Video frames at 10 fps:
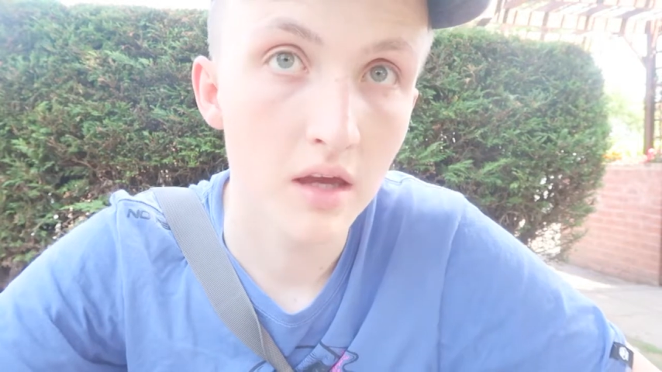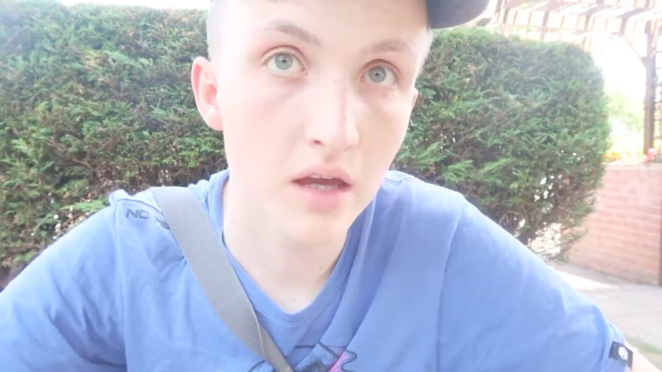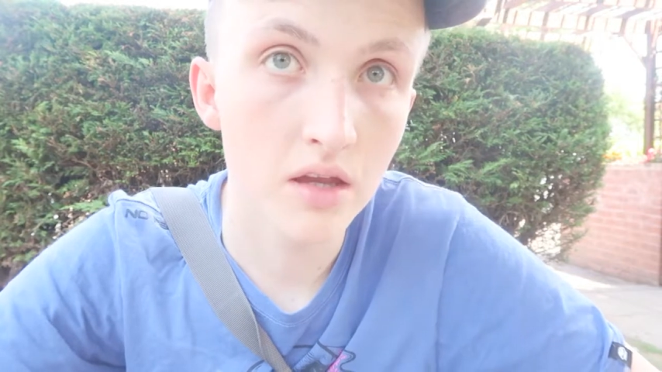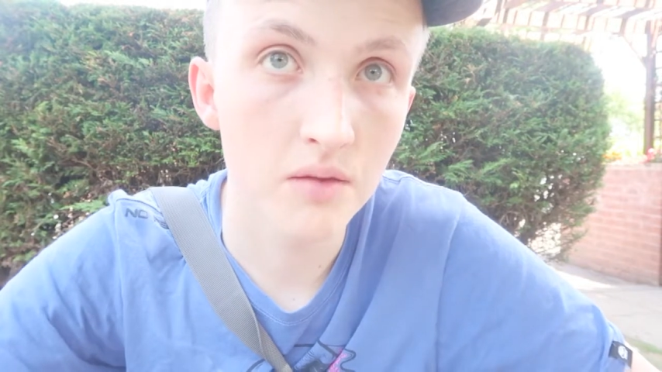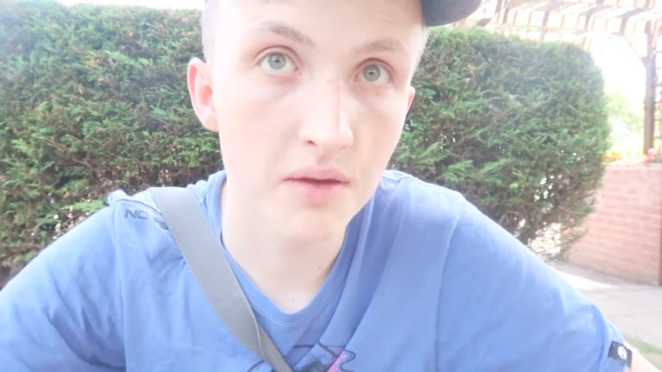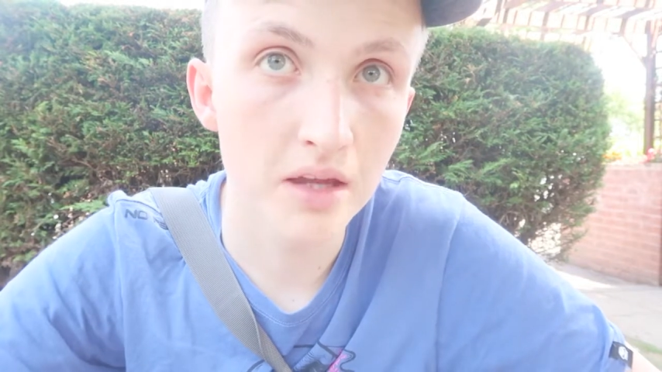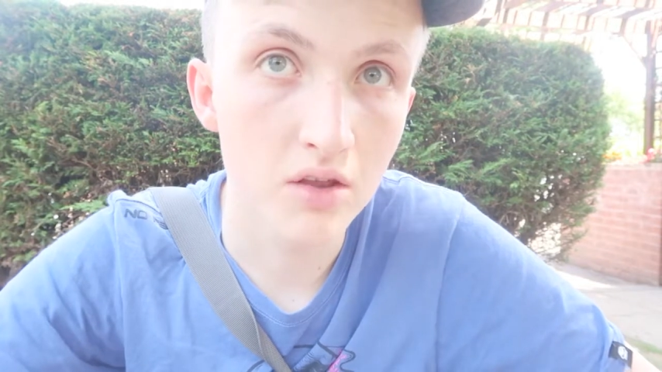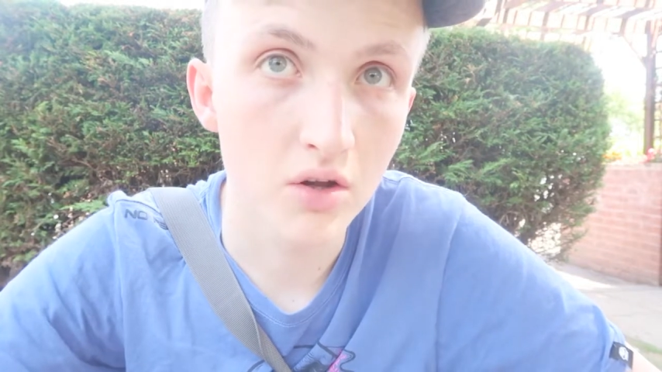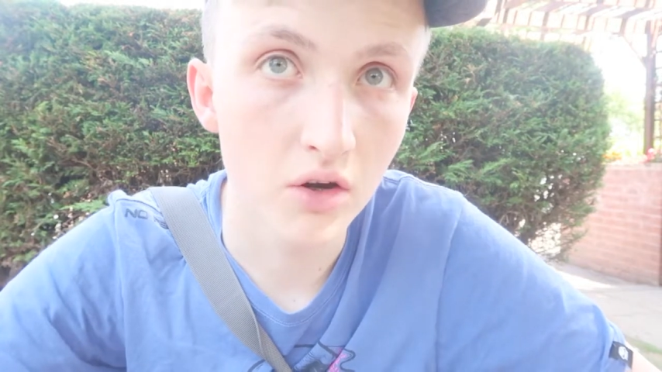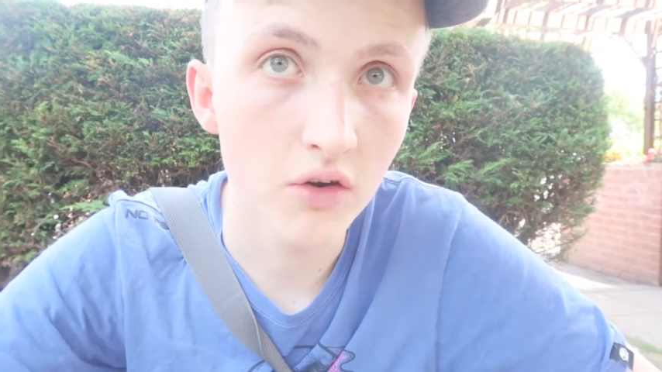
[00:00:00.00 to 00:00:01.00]
is a bit
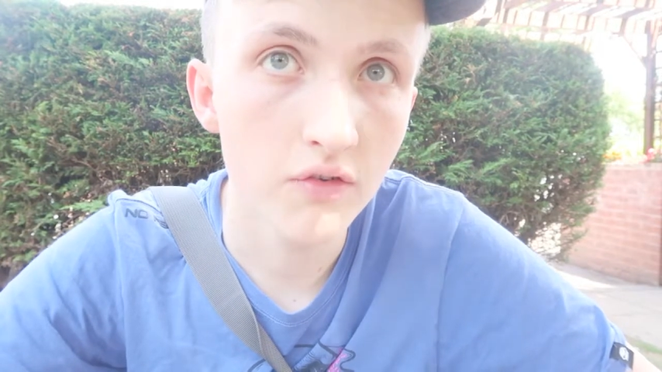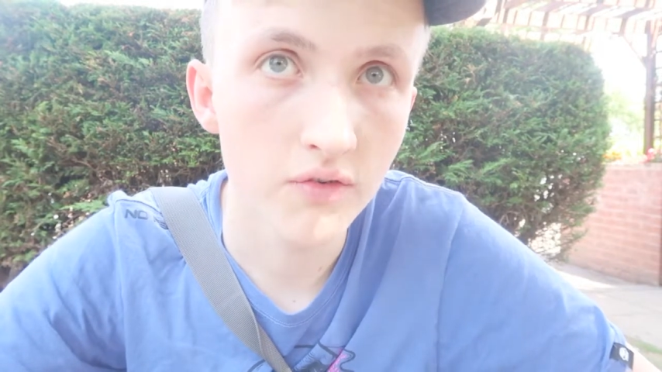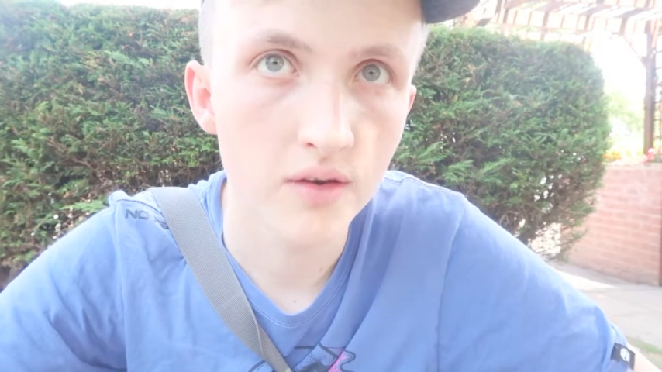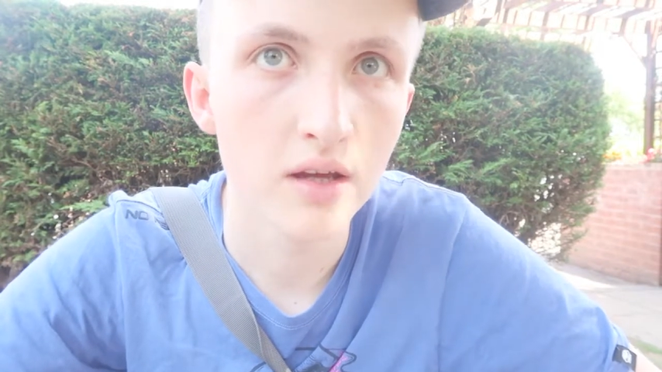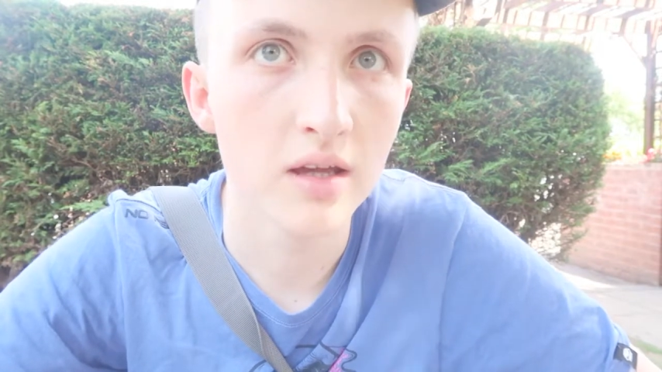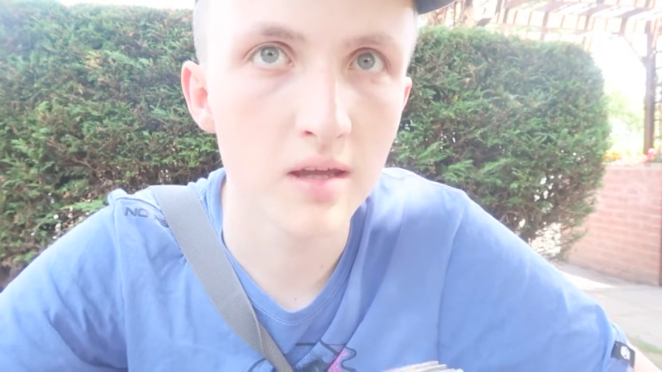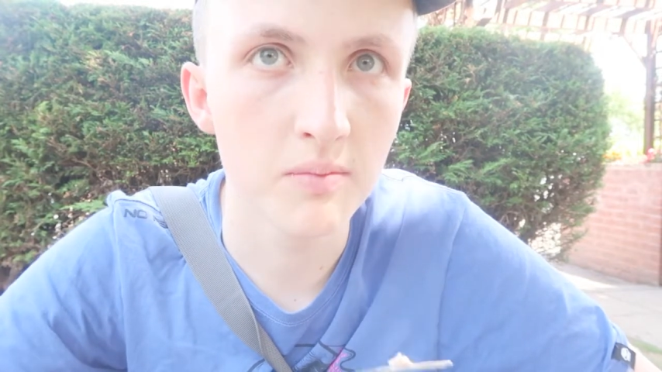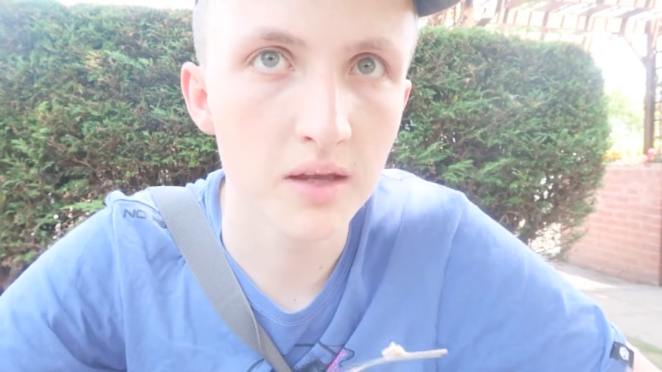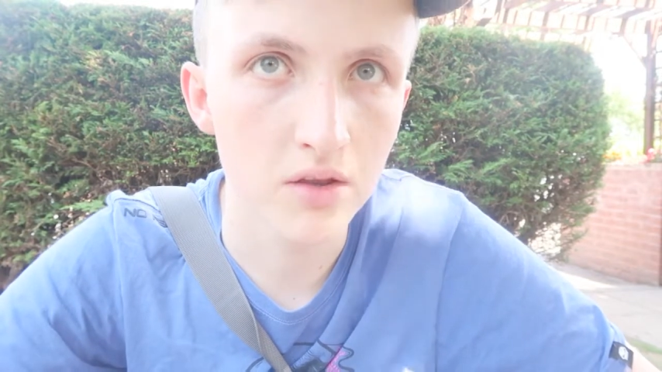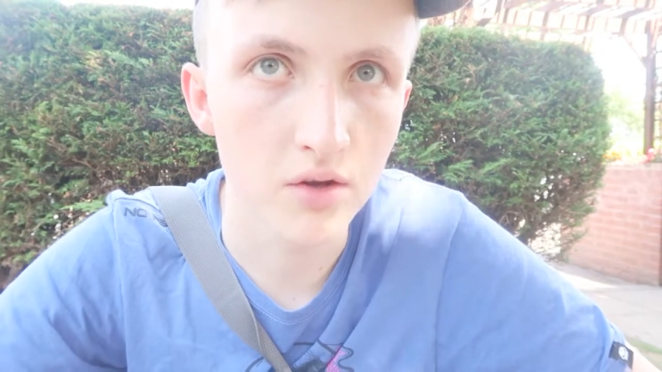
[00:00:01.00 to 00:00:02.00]
tough, is a
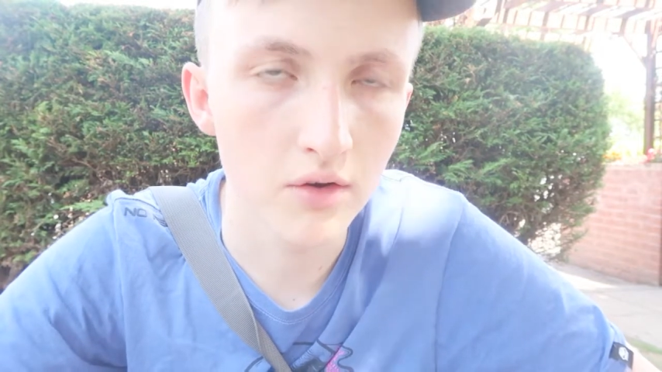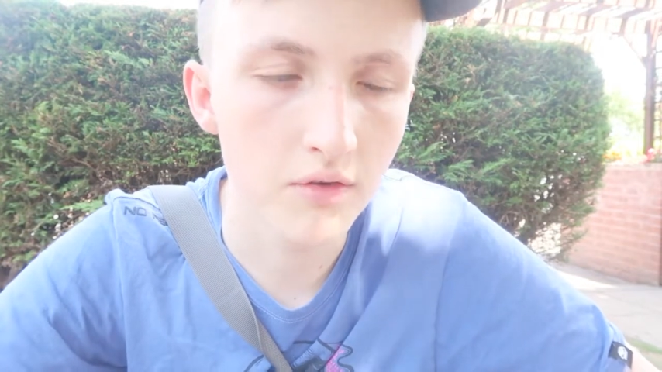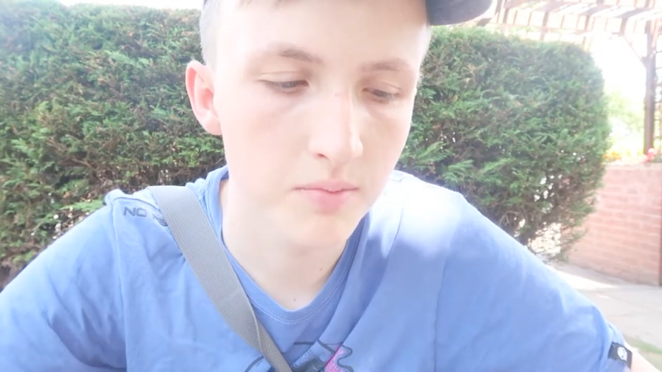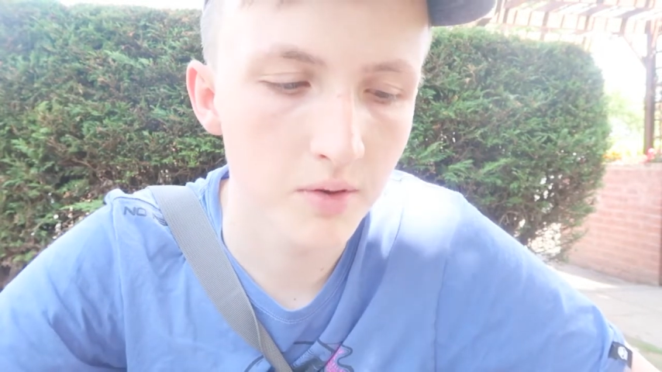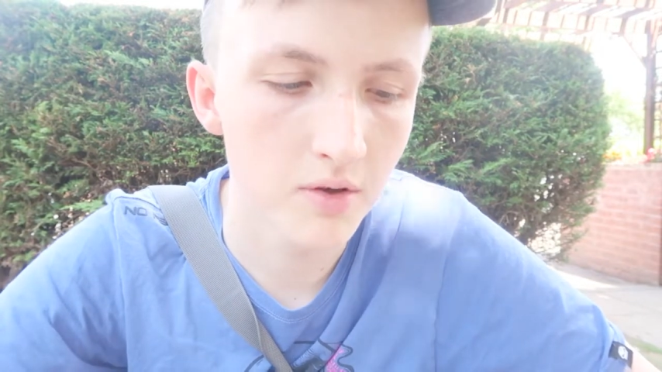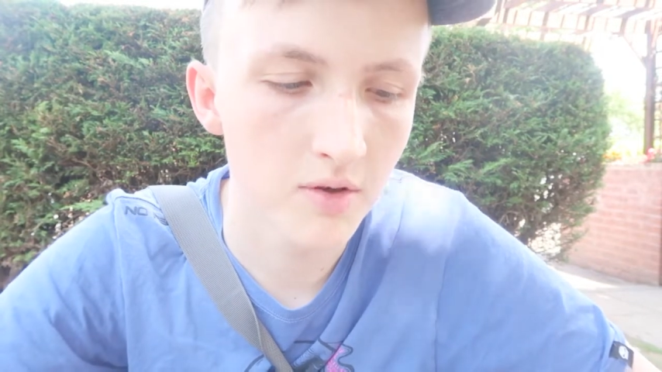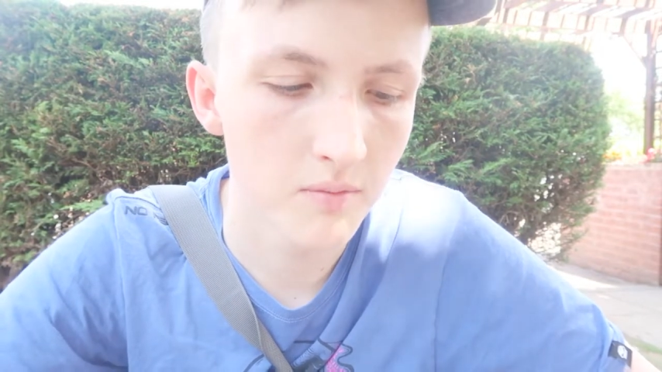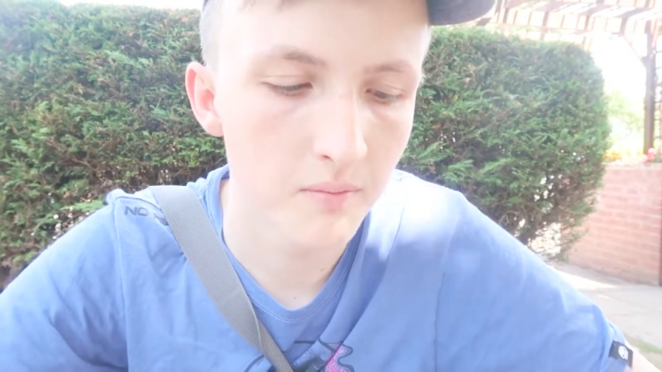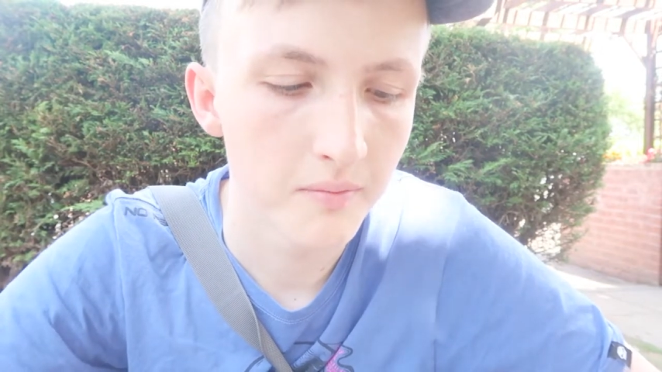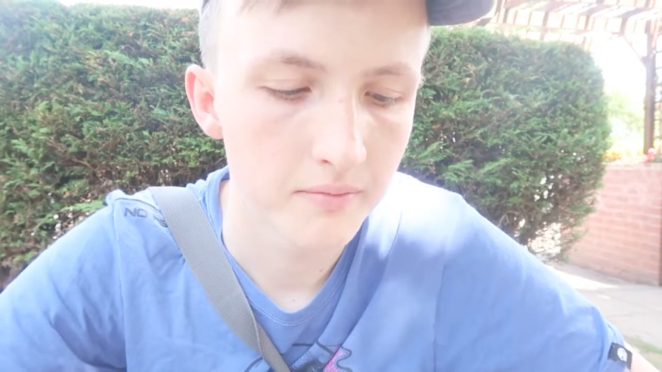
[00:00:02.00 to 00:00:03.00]
bit tough, but